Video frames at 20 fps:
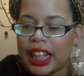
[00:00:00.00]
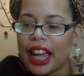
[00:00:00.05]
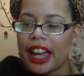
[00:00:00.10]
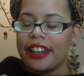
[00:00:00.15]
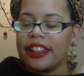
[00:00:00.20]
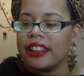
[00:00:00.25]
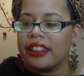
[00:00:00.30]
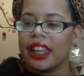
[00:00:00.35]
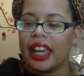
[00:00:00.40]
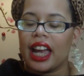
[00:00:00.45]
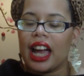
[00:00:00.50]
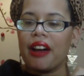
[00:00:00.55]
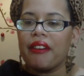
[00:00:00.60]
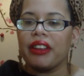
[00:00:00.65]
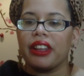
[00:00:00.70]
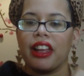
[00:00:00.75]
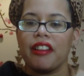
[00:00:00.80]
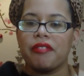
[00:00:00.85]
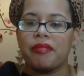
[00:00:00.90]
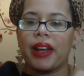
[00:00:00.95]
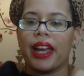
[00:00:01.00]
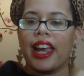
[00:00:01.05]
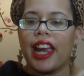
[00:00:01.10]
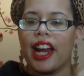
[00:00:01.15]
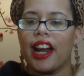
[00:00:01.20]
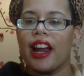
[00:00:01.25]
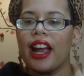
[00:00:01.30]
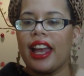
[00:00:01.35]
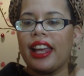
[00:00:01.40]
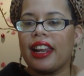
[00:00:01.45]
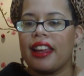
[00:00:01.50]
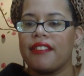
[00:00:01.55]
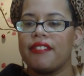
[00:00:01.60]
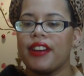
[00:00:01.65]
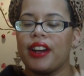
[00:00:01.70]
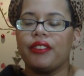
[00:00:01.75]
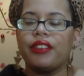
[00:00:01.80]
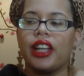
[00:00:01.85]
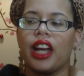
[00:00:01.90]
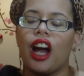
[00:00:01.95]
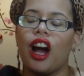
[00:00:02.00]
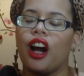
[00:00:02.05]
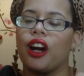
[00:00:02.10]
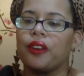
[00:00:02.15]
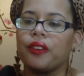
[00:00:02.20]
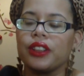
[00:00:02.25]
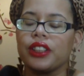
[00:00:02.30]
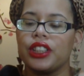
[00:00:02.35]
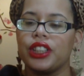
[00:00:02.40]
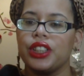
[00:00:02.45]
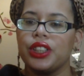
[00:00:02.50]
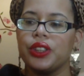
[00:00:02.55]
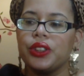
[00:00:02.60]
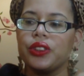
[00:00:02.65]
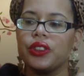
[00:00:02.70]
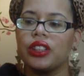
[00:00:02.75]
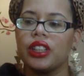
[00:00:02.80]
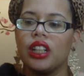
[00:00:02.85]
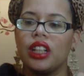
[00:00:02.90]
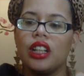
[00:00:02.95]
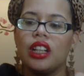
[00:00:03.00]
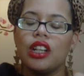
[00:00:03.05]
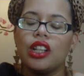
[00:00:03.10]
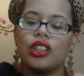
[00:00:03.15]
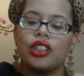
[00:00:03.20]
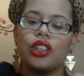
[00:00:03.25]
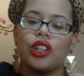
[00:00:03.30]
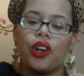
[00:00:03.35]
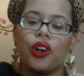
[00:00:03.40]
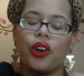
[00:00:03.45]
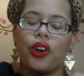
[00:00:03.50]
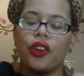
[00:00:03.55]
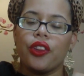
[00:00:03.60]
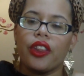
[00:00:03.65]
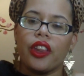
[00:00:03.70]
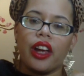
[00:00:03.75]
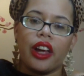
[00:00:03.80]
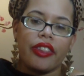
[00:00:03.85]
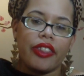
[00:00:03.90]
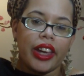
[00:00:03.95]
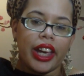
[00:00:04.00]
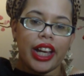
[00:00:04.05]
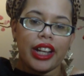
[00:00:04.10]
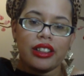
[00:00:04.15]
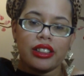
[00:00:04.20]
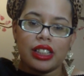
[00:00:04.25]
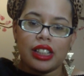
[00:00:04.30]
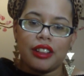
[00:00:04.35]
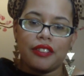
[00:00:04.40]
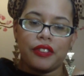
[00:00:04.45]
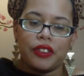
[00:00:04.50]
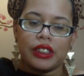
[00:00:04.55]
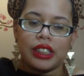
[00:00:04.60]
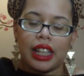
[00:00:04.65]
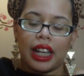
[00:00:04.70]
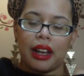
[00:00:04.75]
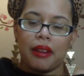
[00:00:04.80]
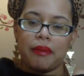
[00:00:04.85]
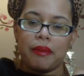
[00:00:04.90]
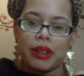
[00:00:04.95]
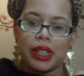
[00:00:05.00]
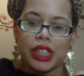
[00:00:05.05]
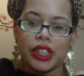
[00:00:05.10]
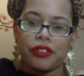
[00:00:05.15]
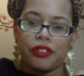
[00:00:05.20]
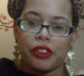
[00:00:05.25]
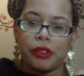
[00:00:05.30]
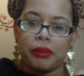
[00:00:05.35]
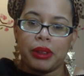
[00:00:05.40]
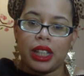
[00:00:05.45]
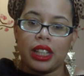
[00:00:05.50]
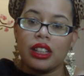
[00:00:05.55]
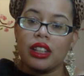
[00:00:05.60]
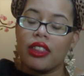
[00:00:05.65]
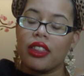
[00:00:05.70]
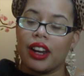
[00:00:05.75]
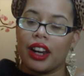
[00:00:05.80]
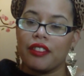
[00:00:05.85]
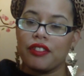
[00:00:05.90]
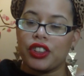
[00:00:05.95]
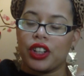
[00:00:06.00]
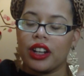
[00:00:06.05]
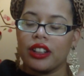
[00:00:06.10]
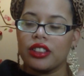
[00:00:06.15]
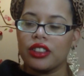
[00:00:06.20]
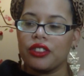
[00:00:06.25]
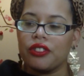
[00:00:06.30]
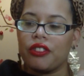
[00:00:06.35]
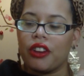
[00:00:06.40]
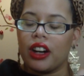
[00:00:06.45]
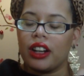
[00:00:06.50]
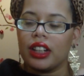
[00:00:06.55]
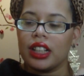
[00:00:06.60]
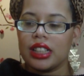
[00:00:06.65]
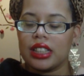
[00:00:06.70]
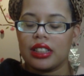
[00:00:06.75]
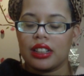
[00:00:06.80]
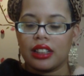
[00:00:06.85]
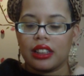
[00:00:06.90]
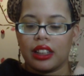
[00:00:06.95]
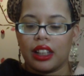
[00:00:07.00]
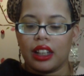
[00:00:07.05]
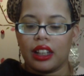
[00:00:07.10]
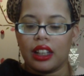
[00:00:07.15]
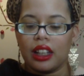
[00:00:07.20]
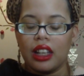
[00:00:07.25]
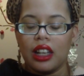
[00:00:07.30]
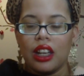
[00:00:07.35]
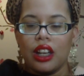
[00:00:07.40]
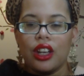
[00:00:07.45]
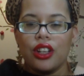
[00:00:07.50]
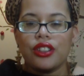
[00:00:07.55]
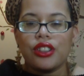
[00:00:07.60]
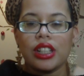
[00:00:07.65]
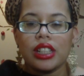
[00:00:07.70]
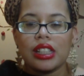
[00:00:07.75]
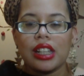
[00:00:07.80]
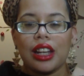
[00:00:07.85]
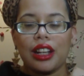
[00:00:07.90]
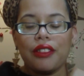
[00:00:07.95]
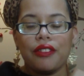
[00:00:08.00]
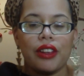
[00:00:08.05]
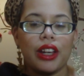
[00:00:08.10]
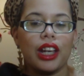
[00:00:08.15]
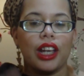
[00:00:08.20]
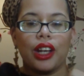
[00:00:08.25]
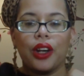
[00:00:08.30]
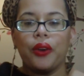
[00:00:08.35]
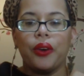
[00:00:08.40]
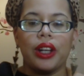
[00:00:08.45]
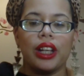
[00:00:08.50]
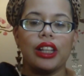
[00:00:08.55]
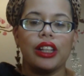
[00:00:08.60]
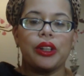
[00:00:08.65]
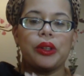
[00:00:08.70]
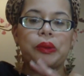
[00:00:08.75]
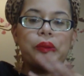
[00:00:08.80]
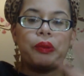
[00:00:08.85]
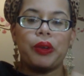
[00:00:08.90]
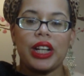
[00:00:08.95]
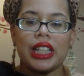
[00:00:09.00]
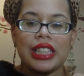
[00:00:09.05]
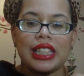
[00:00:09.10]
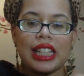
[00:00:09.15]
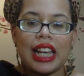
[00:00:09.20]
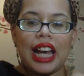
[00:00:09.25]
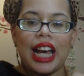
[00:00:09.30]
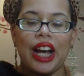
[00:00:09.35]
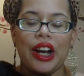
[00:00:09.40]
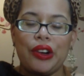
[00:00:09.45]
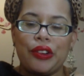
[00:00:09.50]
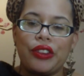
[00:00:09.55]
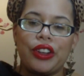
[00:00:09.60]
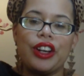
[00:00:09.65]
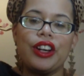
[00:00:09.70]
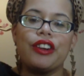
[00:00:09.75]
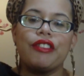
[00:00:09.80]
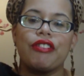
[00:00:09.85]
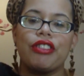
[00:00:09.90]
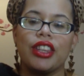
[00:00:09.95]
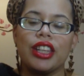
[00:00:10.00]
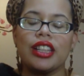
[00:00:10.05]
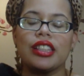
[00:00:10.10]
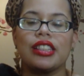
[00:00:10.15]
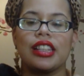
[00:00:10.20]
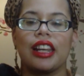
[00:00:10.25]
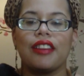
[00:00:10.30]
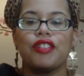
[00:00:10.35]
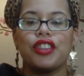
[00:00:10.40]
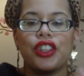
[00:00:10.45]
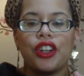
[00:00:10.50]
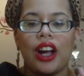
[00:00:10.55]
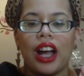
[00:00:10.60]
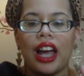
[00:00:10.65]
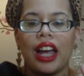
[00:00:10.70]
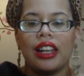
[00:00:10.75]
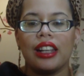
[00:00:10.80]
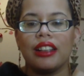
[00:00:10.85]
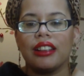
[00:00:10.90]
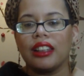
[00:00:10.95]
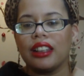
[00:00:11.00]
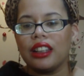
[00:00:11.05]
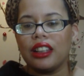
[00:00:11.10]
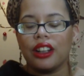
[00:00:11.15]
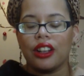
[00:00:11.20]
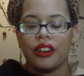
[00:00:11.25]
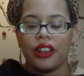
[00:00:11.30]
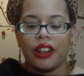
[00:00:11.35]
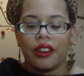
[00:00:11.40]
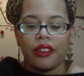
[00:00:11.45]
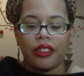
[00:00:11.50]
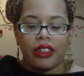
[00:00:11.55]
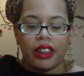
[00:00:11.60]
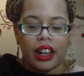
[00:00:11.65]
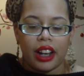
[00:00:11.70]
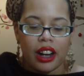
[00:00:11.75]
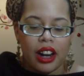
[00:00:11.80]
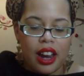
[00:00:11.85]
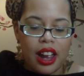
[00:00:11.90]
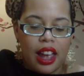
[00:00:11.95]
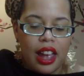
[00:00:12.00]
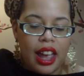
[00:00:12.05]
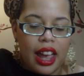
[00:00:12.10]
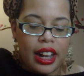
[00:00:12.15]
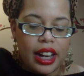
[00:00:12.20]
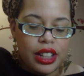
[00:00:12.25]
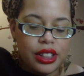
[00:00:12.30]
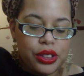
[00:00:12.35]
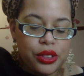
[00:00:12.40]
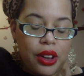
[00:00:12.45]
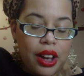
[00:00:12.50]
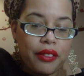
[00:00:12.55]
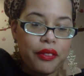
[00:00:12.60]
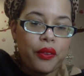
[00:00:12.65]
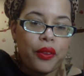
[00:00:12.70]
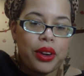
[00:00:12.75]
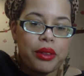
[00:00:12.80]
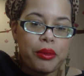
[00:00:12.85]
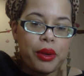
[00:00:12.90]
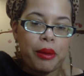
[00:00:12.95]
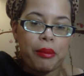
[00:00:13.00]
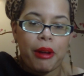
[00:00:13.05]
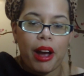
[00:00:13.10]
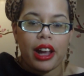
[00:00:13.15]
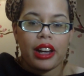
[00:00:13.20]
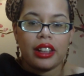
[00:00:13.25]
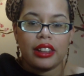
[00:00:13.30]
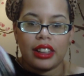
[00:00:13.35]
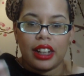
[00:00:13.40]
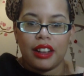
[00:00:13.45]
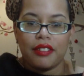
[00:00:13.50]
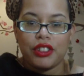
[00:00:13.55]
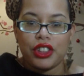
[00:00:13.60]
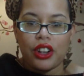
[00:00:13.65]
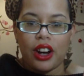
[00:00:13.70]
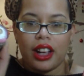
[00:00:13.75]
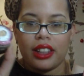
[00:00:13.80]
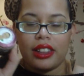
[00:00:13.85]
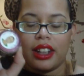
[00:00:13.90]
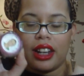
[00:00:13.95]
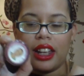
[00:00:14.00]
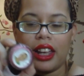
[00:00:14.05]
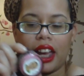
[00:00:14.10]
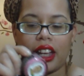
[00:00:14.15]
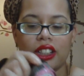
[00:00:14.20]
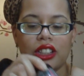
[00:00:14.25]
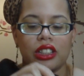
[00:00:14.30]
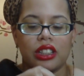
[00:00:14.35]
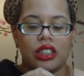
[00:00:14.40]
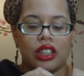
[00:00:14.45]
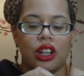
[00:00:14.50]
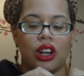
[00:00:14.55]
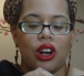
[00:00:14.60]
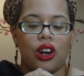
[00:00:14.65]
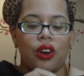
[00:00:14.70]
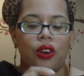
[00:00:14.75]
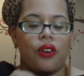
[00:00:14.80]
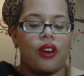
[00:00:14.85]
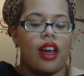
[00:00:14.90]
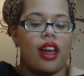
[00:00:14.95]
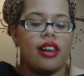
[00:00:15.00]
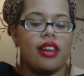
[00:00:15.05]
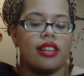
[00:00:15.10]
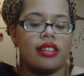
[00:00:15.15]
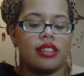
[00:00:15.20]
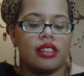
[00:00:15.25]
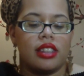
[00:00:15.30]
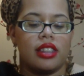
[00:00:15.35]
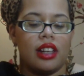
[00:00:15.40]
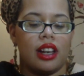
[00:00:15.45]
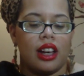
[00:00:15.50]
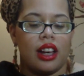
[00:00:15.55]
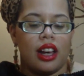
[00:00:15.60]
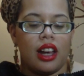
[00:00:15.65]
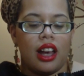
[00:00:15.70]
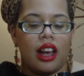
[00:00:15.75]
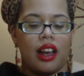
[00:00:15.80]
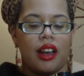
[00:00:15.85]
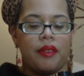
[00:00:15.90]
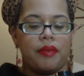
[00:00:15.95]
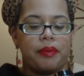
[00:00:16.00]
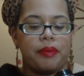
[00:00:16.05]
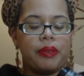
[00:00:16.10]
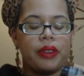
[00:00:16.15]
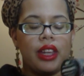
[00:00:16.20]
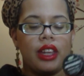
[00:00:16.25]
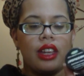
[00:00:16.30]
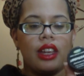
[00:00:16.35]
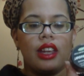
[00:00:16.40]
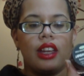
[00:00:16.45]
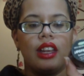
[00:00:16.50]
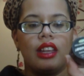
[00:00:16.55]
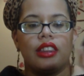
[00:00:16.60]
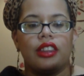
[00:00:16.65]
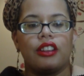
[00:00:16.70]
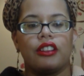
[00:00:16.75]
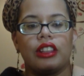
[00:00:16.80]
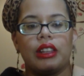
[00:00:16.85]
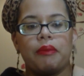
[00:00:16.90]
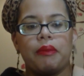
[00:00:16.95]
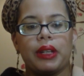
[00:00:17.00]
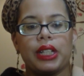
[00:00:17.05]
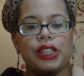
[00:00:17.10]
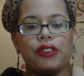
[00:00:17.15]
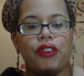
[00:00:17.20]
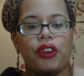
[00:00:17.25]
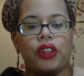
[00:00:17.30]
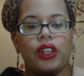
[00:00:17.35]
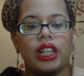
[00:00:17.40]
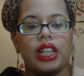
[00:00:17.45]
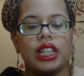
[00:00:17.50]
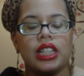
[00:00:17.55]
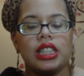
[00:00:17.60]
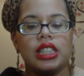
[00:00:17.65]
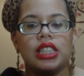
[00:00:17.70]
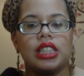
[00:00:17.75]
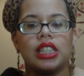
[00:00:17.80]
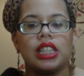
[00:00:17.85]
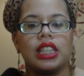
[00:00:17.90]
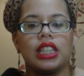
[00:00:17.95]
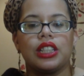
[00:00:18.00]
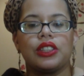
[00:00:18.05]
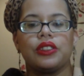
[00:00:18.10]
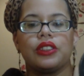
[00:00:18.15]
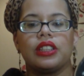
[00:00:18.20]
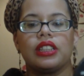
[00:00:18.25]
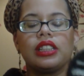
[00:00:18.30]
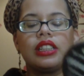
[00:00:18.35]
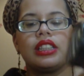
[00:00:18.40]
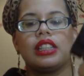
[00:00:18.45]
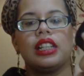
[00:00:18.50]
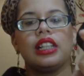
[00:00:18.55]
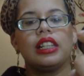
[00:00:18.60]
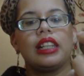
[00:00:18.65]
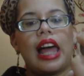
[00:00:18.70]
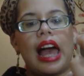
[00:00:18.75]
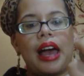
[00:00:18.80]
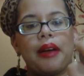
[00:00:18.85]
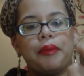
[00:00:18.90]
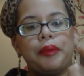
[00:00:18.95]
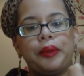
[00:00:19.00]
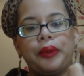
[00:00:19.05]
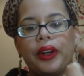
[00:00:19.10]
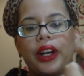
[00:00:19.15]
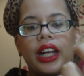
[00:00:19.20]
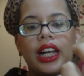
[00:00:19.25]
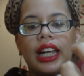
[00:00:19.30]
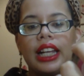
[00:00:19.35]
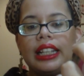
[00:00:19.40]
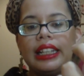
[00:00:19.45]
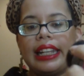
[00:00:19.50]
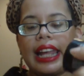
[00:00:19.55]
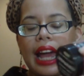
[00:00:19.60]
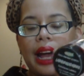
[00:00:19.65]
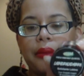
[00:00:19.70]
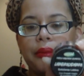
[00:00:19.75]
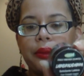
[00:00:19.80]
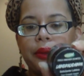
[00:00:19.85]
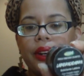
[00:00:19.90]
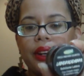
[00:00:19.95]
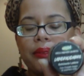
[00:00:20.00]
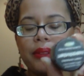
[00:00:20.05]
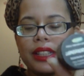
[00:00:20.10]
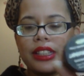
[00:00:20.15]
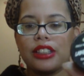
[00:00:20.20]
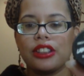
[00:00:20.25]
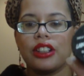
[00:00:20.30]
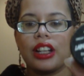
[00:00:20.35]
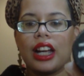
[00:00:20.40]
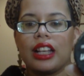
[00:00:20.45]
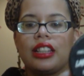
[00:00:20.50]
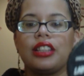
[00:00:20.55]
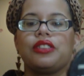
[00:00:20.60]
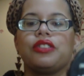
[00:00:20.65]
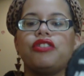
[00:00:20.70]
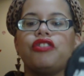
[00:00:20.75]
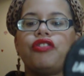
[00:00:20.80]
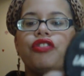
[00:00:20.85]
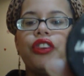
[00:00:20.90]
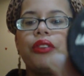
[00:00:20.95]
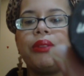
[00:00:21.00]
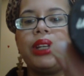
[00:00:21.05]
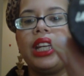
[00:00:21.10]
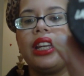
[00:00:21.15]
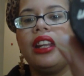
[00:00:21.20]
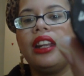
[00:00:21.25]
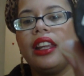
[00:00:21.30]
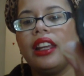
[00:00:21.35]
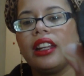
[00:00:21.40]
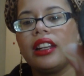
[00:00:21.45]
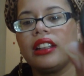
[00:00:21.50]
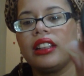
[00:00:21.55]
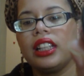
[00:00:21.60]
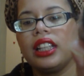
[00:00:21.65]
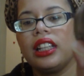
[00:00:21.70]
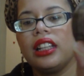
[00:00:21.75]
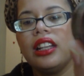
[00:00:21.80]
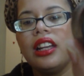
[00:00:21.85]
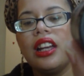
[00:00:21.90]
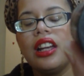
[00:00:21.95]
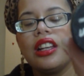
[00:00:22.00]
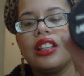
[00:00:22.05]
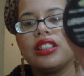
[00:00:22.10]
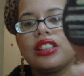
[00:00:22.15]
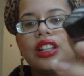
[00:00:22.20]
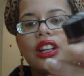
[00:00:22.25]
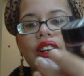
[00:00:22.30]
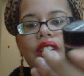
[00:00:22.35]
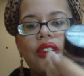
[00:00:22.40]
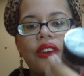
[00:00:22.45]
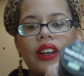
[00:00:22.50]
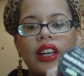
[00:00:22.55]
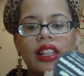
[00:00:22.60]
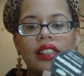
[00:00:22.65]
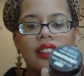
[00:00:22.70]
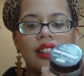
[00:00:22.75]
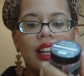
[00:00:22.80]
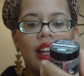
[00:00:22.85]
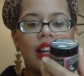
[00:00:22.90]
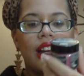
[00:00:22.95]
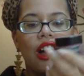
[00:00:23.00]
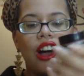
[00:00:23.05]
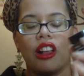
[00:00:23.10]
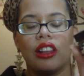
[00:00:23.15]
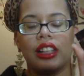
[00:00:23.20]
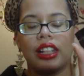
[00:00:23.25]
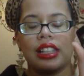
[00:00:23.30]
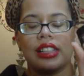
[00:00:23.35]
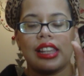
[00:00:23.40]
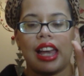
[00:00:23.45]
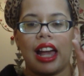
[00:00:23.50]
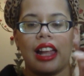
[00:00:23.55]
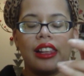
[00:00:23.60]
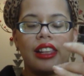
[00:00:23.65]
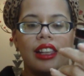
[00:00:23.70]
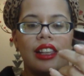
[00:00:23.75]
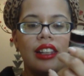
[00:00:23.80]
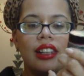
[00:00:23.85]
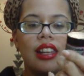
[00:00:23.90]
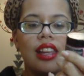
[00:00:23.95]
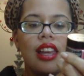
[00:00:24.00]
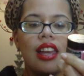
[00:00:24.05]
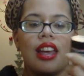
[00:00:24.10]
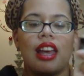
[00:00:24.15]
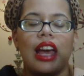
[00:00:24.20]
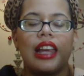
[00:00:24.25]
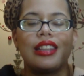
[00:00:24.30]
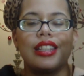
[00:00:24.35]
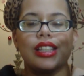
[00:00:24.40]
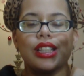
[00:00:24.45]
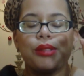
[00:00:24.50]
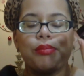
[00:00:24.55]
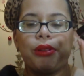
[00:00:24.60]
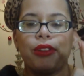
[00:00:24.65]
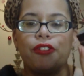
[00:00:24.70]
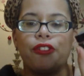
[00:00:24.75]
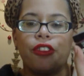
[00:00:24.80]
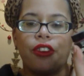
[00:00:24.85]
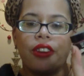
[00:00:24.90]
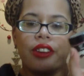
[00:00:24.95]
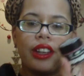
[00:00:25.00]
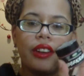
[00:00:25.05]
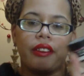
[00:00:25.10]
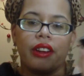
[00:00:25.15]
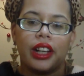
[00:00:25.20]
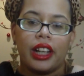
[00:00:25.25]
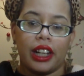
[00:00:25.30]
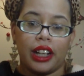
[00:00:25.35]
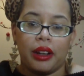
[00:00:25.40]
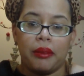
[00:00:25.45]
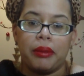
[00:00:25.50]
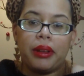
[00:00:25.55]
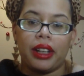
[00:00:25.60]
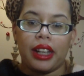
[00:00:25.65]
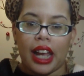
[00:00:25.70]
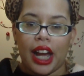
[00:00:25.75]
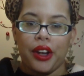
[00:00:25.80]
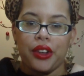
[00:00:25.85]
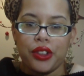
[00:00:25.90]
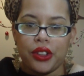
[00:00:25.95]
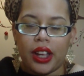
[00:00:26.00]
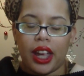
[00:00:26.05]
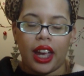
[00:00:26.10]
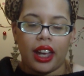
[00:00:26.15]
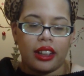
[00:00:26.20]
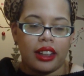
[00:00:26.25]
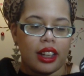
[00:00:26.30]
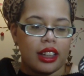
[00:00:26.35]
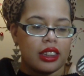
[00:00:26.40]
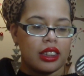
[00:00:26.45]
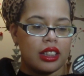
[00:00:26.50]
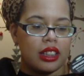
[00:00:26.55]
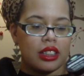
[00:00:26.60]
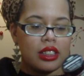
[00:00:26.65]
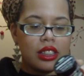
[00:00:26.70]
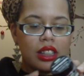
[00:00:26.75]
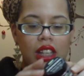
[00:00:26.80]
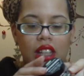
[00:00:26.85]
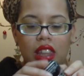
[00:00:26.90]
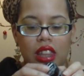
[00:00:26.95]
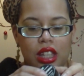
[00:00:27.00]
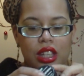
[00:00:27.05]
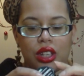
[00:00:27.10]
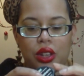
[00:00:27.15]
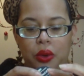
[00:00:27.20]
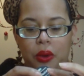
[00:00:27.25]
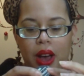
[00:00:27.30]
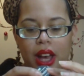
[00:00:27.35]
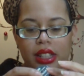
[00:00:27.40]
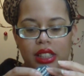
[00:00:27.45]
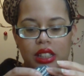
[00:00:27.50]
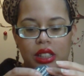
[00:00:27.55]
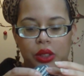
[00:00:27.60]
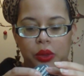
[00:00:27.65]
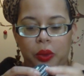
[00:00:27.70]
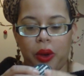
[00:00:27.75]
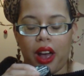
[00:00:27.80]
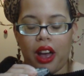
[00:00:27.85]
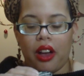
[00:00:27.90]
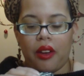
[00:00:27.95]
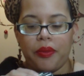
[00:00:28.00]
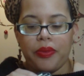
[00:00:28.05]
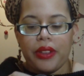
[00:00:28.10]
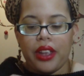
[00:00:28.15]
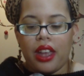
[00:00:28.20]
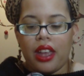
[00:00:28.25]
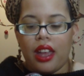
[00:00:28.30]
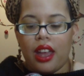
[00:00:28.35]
Like I didn't like how it left my hair and I found it awkward to use. So the hair stuff was like a miss for me that I've tried so far and I didn't like. So that's kind of like a quick little rundown of things that I've tried and, you know, here and there. And I do have one more product that I've tried that I actually still own, and it's the their lip exfoliant, and this one is the Labracadabra. My sister got this one for me in Italy, so it's like all in Italian. And this is before they were here, but now you can get these in the US as well.